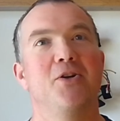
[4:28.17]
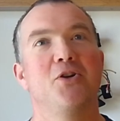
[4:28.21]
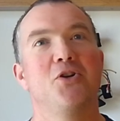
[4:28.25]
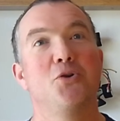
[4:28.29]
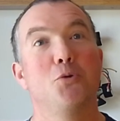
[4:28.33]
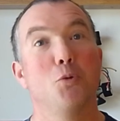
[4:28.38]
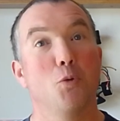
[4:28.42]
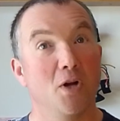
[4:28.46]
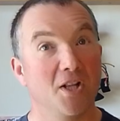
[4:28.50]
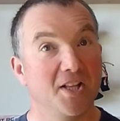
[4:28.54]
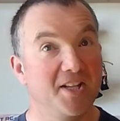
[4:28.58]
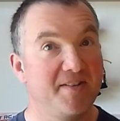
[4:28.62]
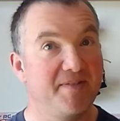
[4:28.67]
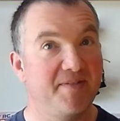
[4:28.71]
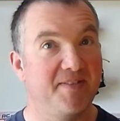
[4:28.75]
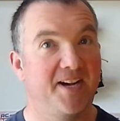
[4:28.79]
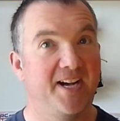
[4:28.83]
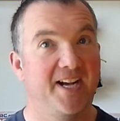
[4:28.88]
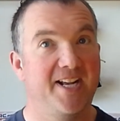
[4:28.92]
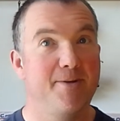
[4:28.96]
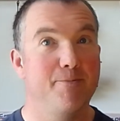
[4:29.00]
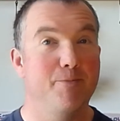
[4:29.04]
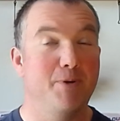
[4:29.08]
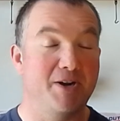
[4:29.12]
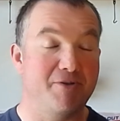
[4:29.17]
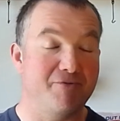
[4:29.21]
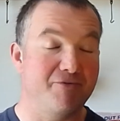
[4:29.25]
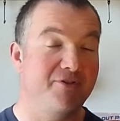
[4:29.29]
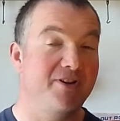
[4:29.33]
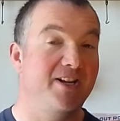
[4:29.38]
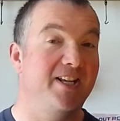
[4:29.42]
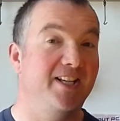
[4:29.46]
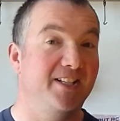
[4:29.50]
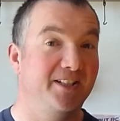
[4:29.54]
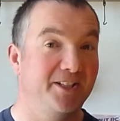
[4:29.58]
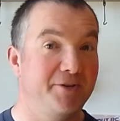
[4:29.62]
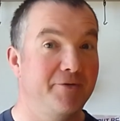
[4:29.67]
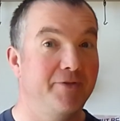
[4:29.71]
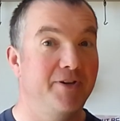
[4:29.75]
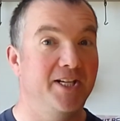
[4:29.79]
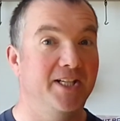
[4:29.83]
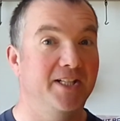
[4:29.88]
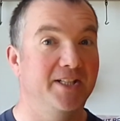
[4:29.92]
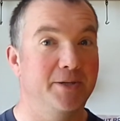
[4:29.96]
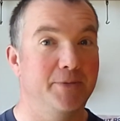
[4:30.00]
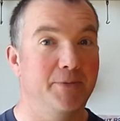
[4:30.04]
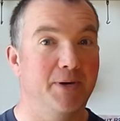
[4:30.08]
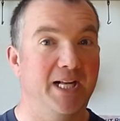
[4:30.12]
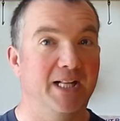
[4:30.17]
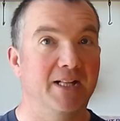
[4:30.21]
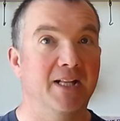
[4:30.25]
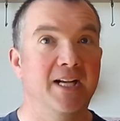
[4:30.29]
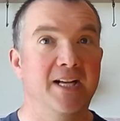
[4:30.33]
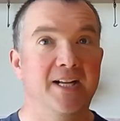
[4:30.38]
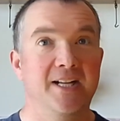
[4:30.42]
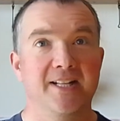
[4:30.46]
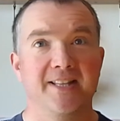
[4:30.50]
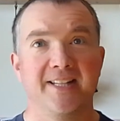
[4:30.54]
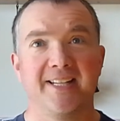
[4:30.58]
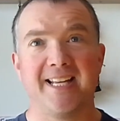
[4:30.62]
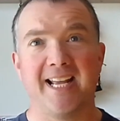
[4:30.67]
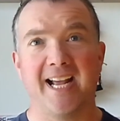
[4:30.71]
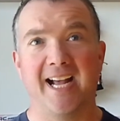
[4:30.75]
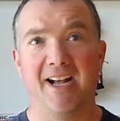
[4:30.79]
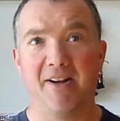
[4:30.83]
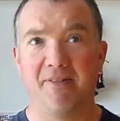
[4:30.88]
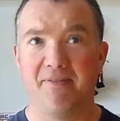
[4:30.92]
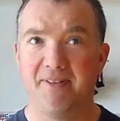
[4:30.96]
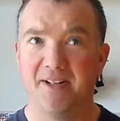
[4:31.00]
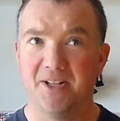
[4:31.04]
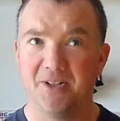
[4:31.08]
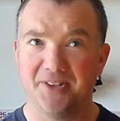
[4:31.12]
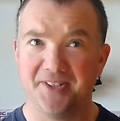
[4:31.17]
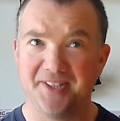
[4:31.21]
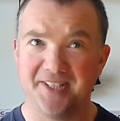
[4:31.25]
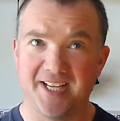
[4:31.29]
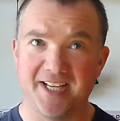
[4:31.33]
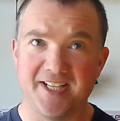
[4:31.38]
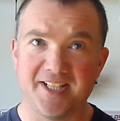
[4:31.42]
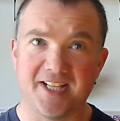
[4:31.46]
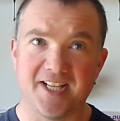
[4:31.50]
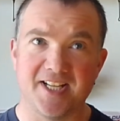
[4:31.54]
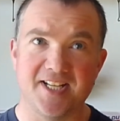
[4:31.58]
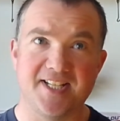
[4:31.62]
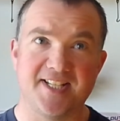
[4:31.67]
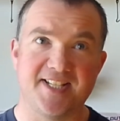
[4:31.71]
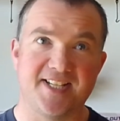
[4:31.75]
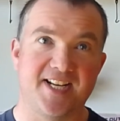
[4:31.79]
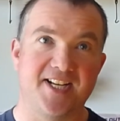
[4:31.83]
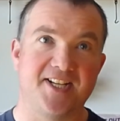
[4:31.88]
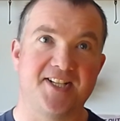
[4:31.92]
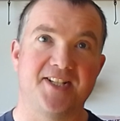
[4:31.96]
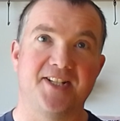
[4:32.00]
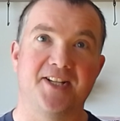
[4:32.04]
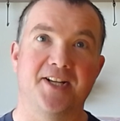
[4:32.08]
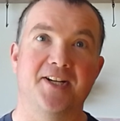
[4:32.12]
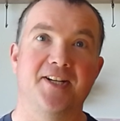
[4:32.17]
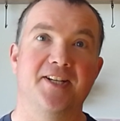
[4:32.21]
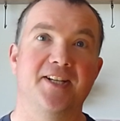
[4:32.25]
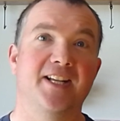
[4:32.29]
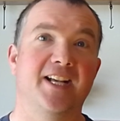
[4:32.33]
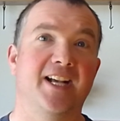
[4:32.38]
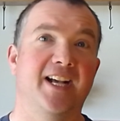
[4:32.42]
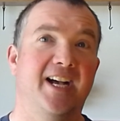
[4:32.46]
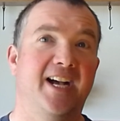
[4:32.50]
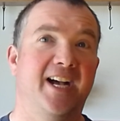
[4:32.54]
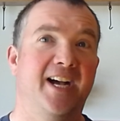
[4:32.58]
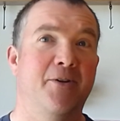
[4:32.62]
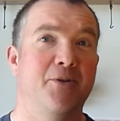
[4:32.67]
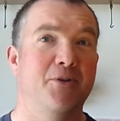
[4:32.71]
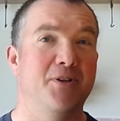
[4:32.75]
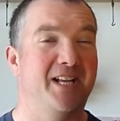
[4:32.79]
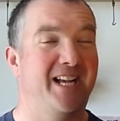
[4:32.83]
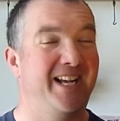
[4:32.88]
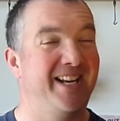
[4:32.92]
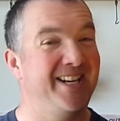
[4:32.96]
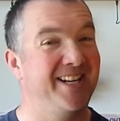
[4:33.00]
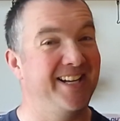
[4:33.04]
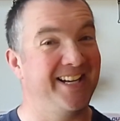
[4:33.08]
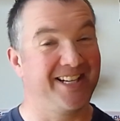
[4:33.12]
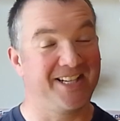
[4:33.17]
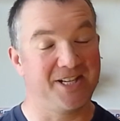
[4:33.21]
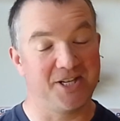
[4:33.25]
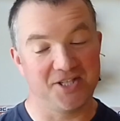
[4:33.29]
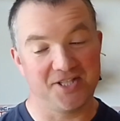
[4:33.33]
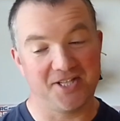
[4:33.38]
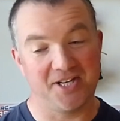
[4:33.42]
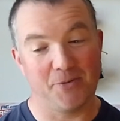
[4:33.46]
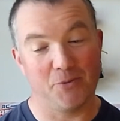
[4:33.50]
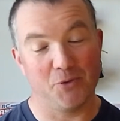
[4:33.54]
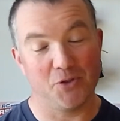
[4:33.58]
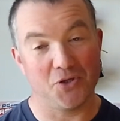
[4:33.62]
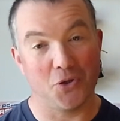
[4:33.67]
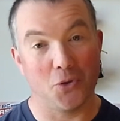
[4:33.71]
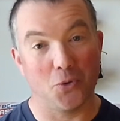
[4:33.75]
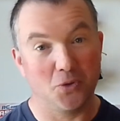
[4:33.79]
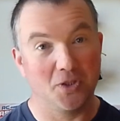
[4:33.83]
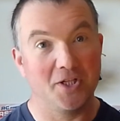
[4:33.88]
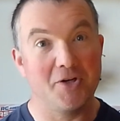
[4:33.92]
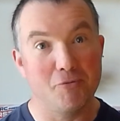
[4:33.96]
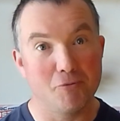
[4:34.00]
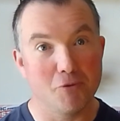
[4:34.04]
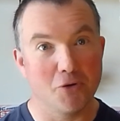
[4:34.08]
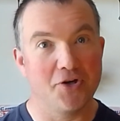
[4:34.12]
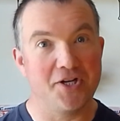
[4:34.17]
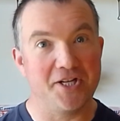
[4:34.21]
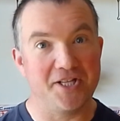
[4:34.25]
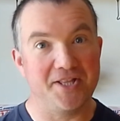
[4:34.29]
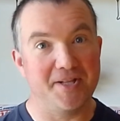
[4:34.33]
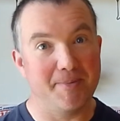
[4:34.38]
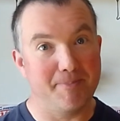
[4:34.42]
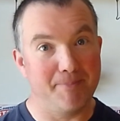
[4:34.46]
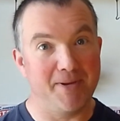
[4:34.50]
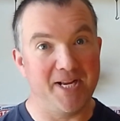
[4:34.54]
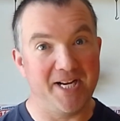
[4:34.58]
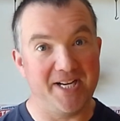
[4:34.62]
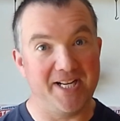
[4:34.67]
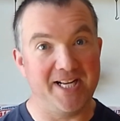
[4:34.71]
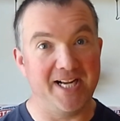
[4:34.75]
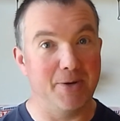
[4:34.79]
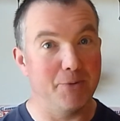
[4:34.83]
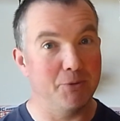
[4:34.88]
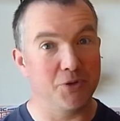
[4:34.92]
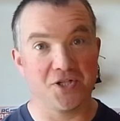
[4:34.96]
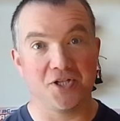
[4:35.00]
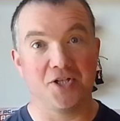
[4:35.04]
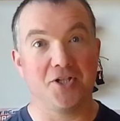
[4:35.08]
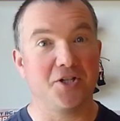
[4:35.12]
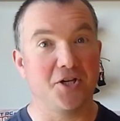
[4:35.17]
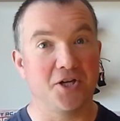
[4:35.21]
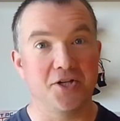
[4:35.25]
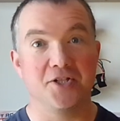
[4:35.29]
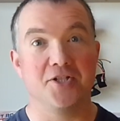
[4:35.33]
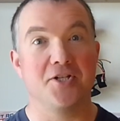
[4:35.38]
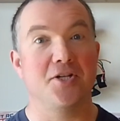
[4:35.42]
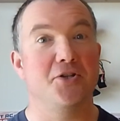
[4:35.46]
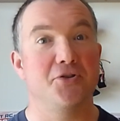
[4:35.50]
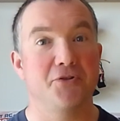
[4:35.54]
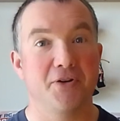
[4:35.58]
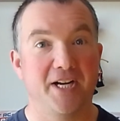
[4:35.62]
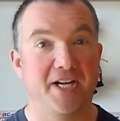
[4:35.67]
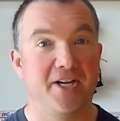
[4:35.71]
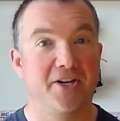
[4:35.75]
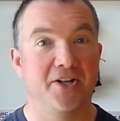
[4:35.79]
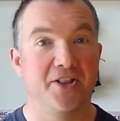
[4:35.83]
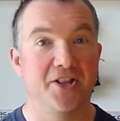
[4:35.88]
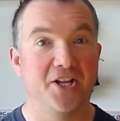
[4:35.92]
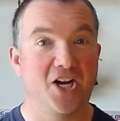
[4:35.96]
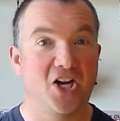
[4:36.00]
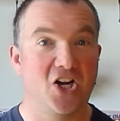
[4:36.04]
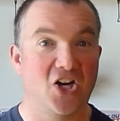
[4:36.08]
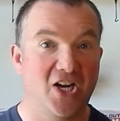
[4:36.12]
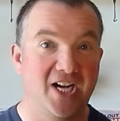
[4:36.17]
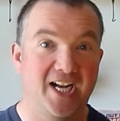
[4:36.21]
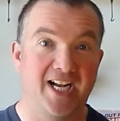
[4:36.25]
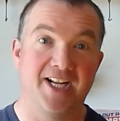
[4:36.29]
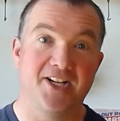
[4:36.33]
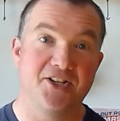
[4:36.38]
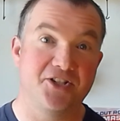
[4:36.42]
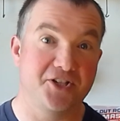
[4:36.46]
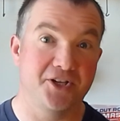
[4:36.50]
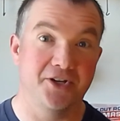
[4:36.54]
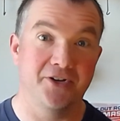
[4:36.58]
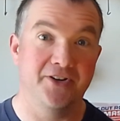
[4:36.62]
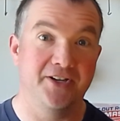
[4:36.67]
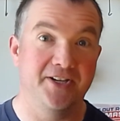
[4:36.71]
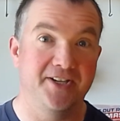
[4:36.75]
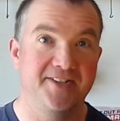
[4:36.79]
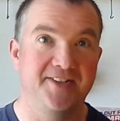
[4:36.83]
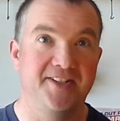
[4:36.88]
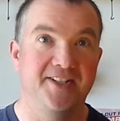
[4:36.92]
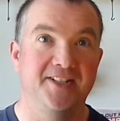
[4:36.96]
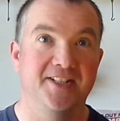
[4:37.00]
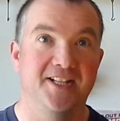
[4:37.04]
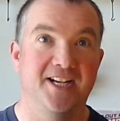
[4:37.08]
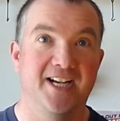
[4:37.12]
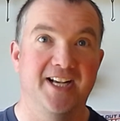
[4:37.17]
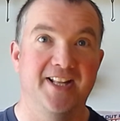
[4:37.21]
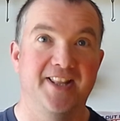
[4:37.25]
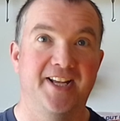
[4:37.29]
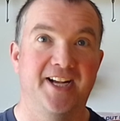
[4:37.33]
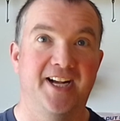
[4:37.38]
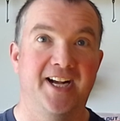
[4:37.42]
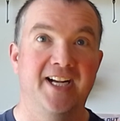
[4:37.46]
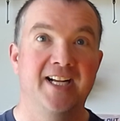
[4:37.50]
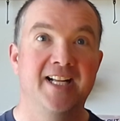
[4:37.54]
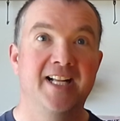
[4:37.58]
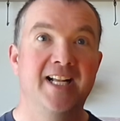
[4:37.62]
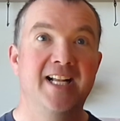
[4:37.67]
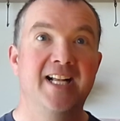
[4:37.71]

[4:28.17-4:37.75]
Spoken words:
Qualifying went really, really well. The car felt dead consistent. And because I was only running the Mini, I wasn't concentrating on the Hot Hatch or anything like that.